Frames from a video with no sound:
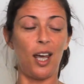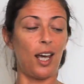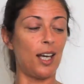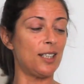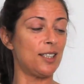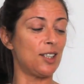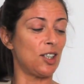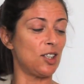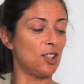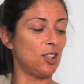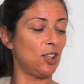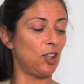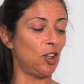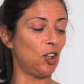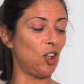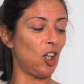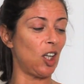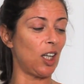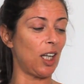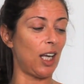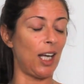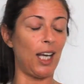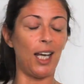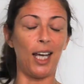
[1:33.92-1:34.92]
It doesn't look
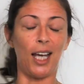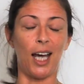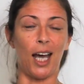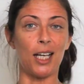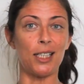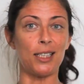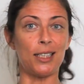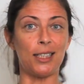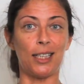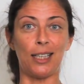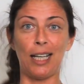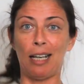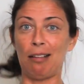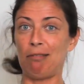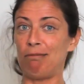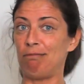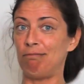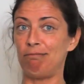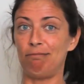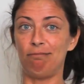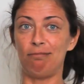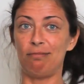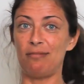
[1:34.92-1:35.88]
like a skin